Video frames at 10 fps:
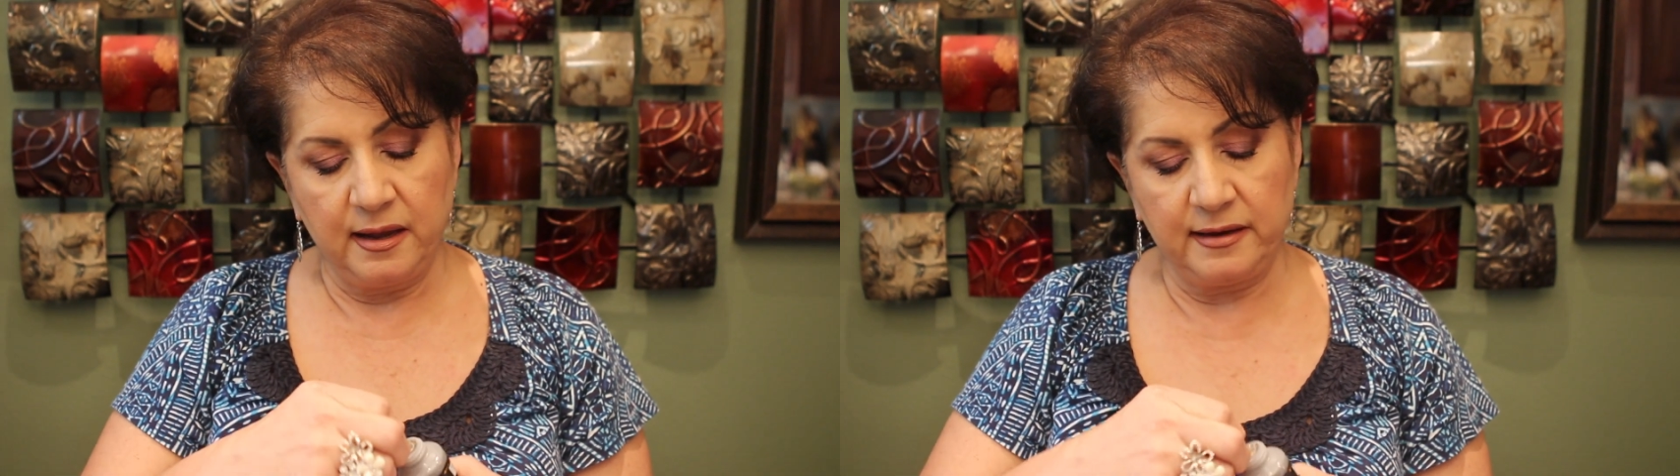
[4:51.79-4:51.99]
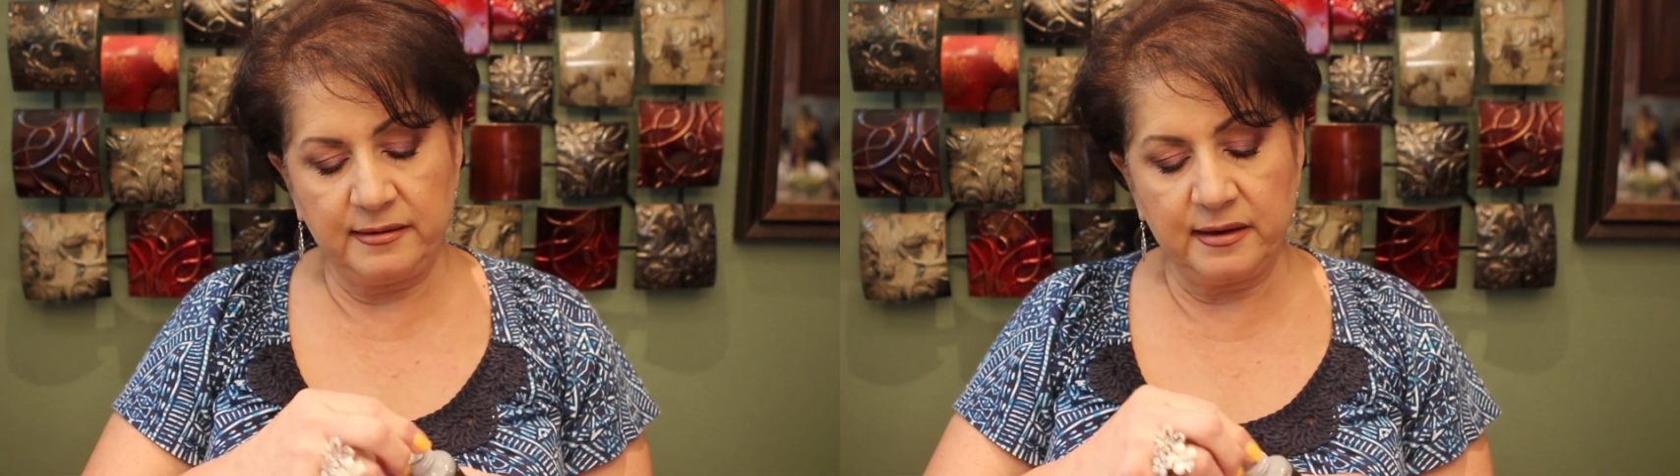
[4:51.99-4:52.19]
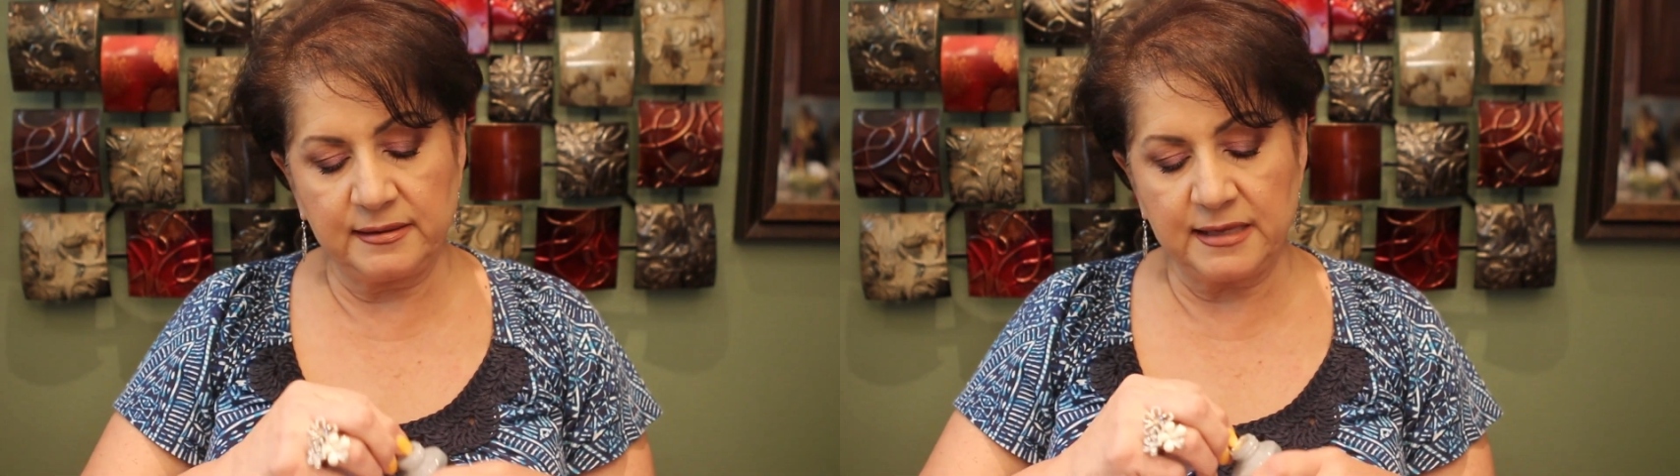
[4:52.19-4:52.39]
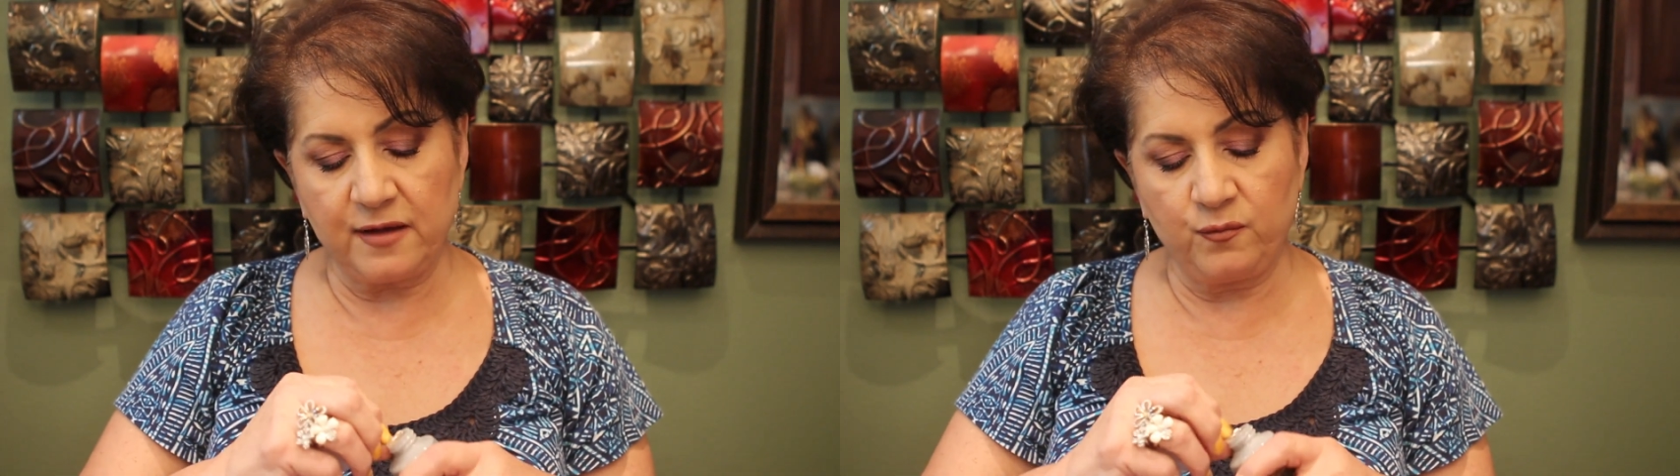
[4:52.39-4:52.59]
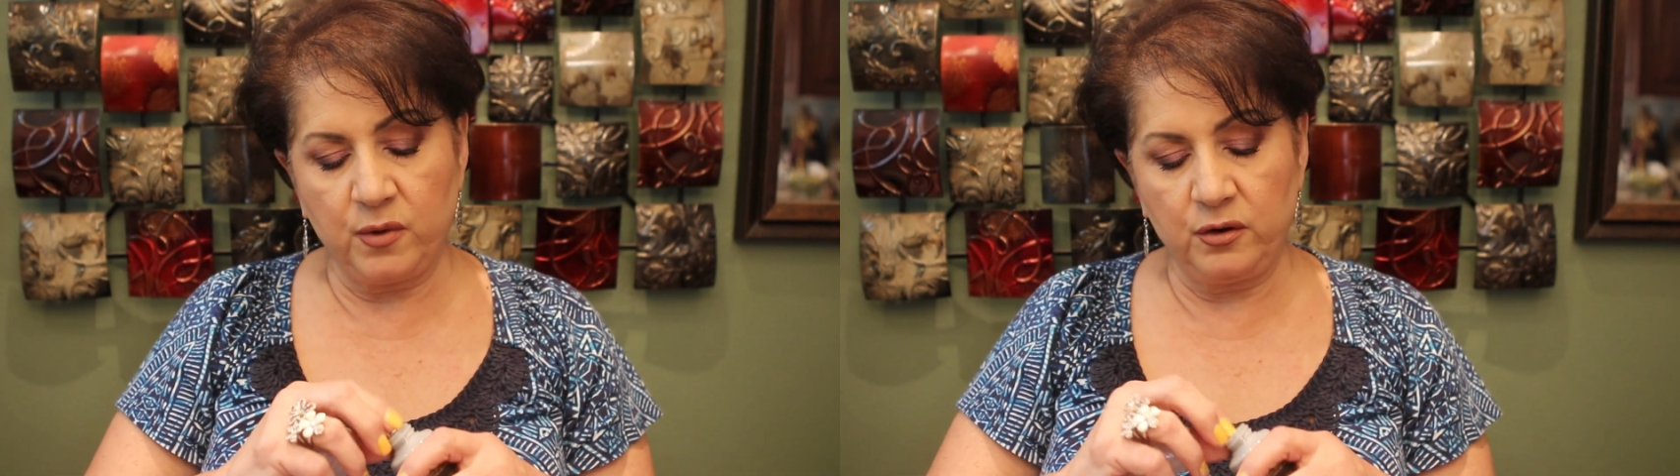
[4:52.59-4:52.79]
It does
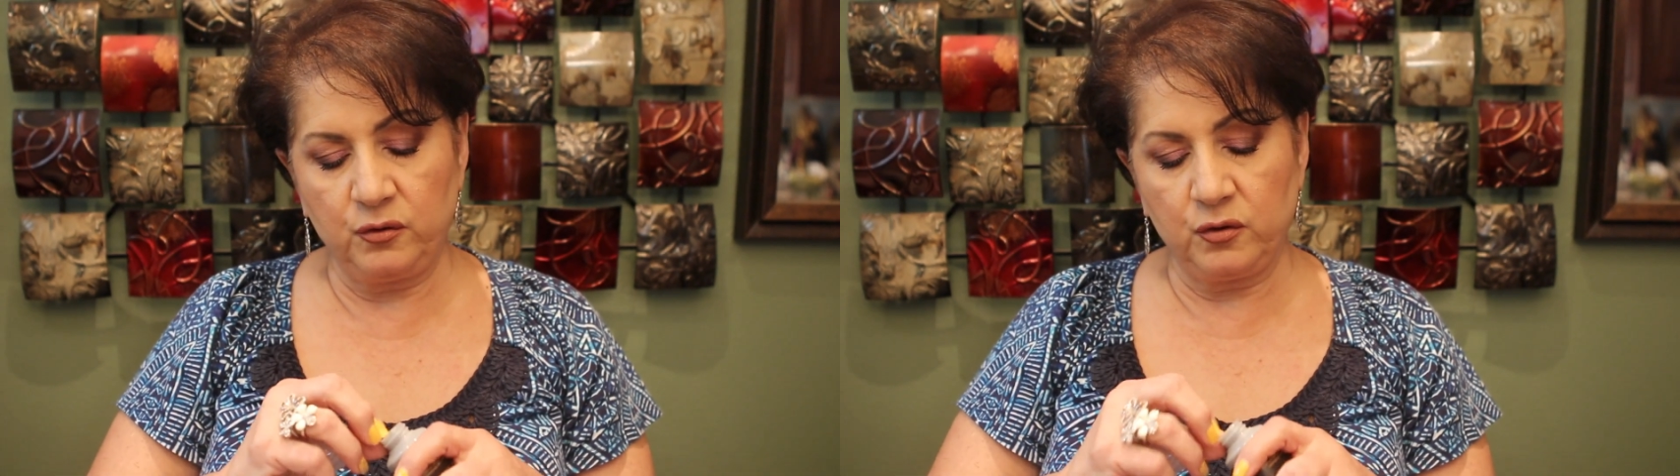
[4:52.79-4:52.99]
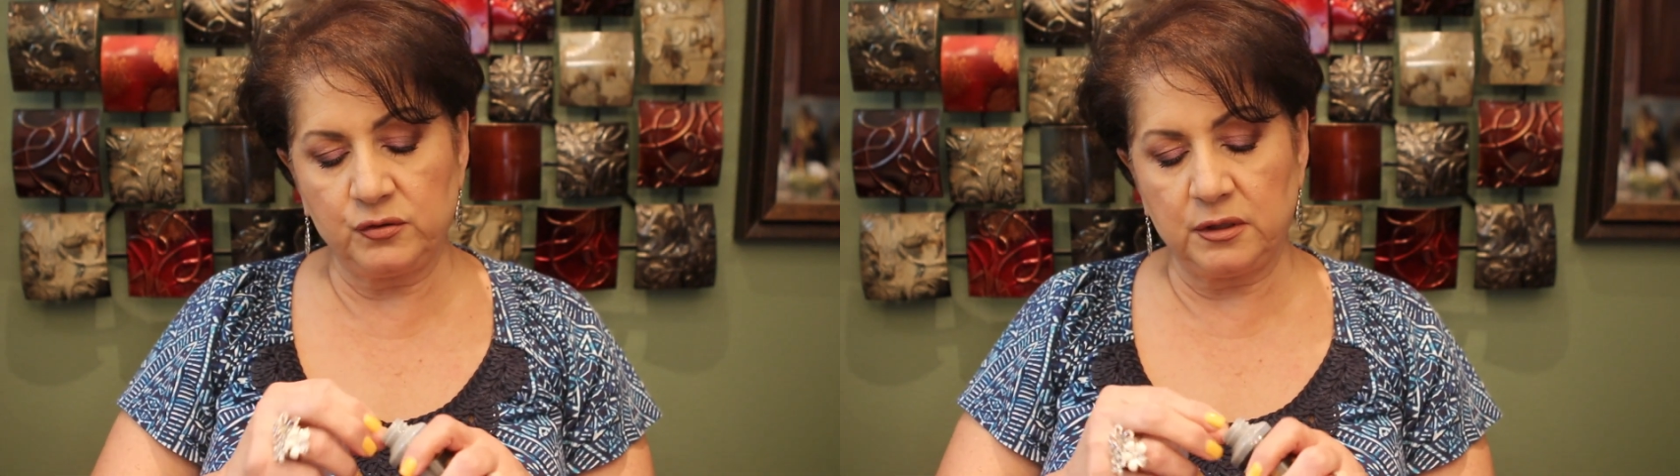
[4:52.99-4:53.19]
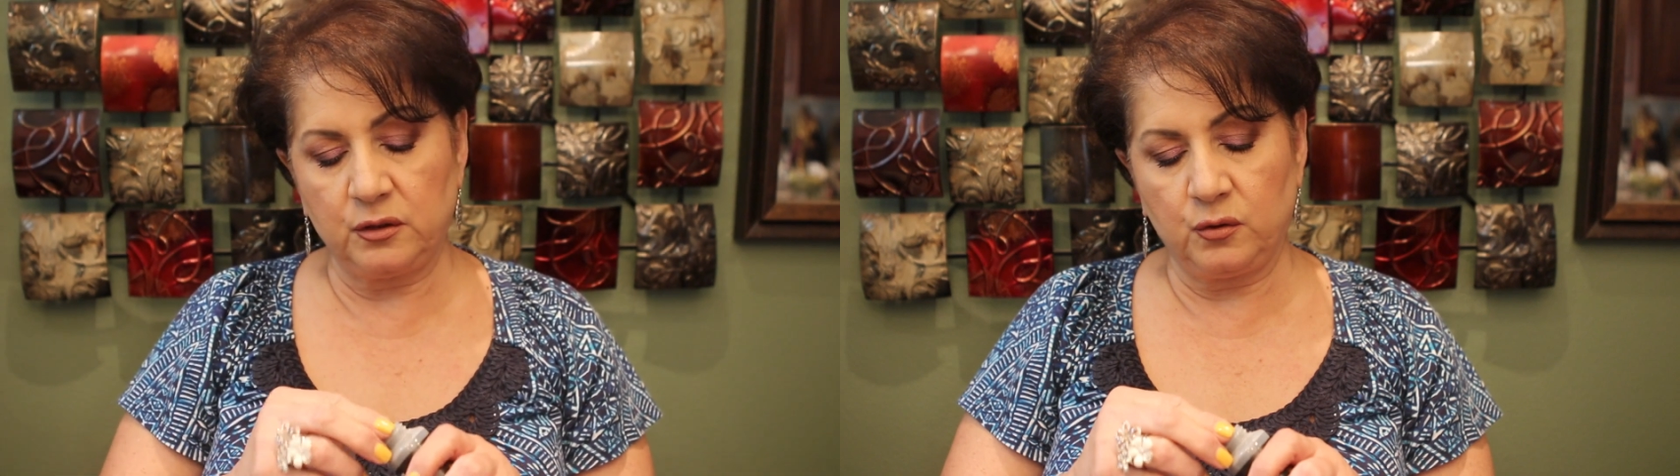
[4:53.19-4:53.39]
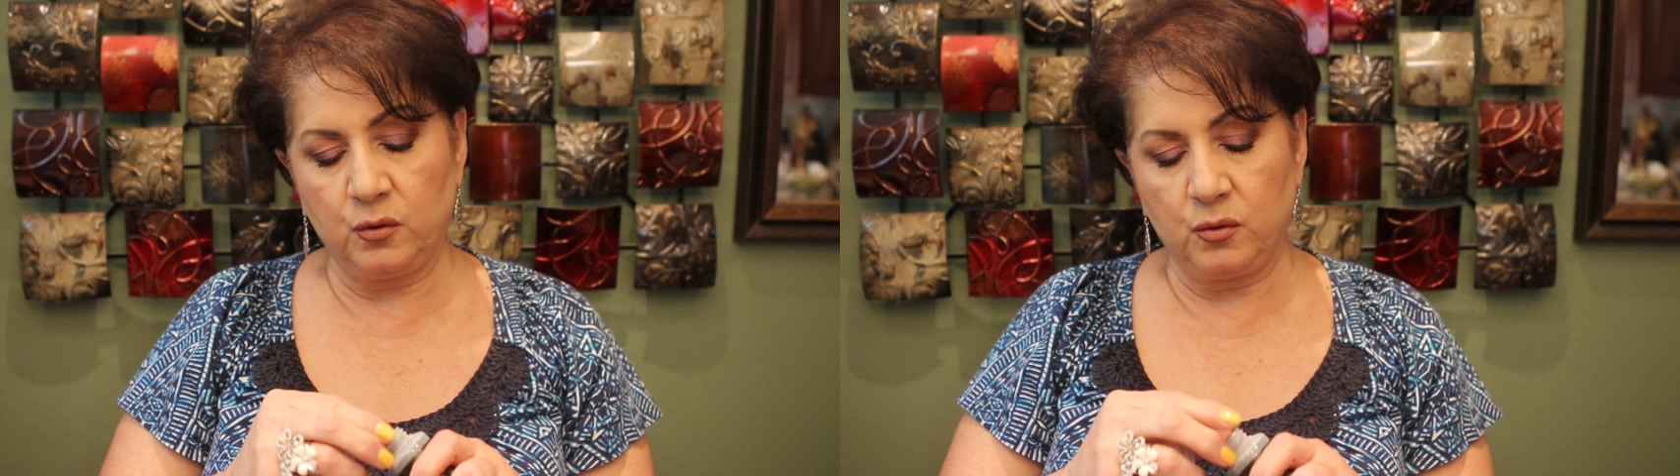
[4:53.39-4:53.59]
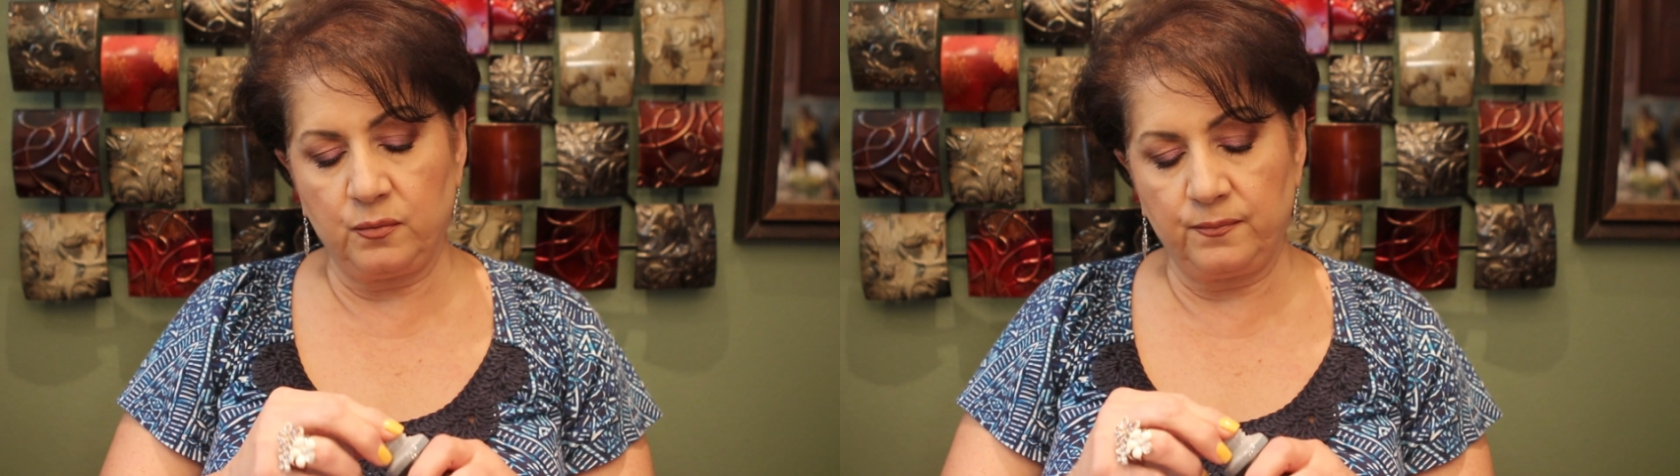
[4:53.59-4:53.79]
have one of those
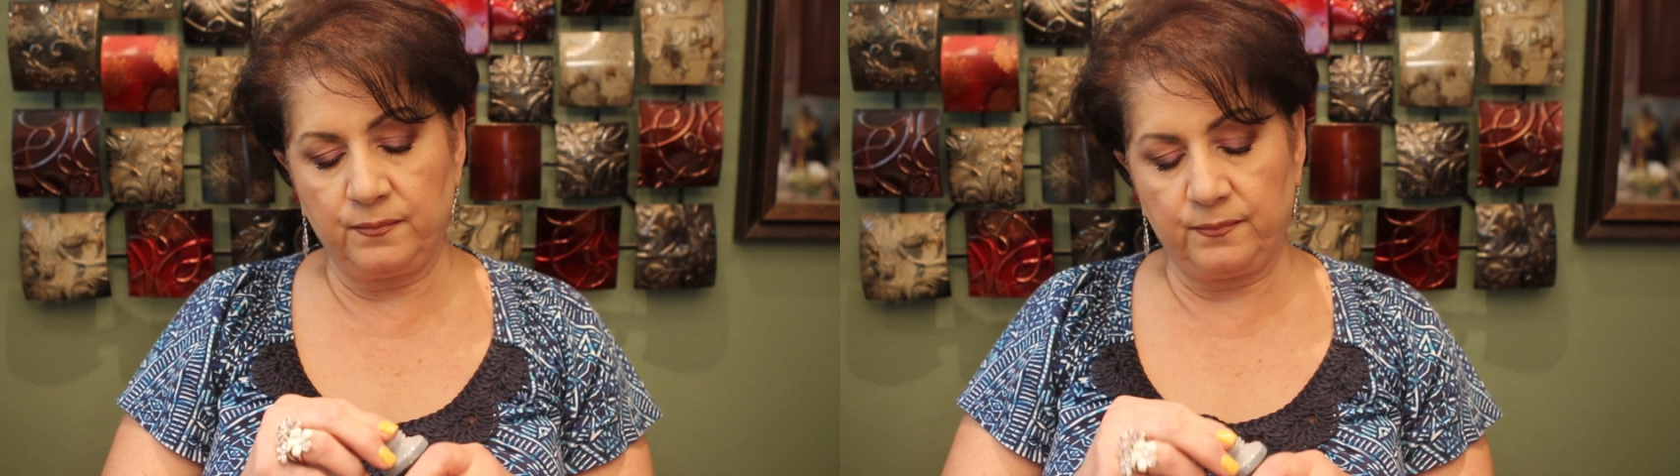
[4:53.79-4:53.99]
little